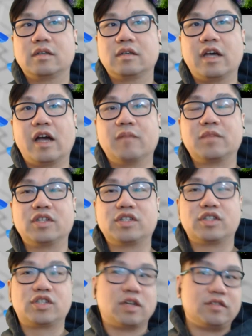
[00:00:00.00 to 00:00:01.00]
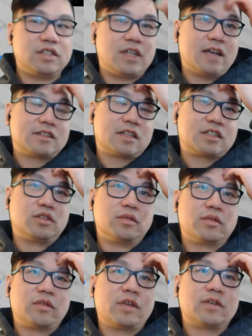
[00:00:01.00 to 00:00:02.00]
Yeah, I'm gonna just show you guys like 2 of
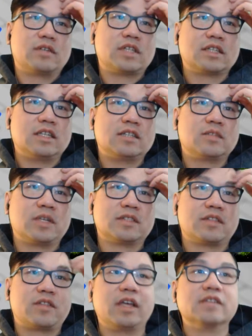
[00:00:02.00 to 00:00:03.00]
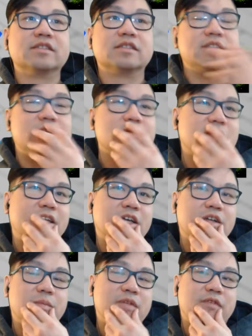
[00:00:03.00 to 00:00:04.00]
the favorite techniques, because the thing is, it seems like it
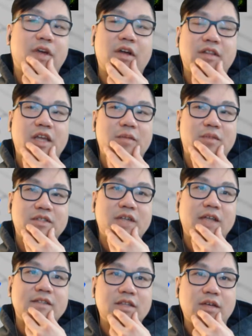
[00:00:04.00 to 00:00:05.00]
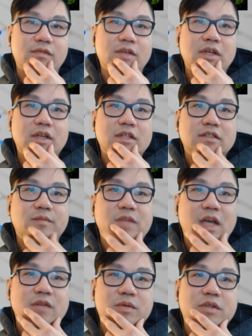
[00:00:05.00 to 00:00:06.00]
can be very labor intensive
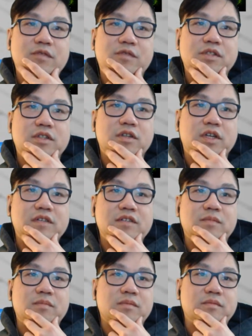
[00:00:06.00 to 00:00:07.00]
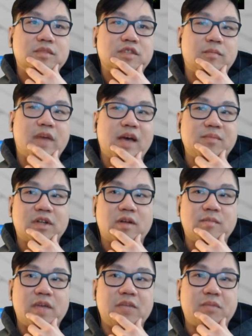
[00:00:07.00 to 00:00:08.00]
sometimes when you first look at some maps that are
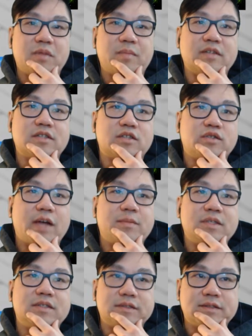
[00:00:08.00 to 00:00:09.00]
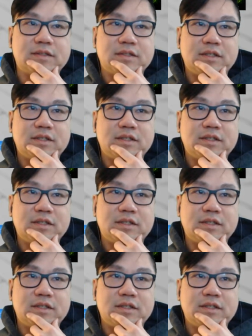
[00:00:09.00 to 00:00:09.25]
made with basic track pieces.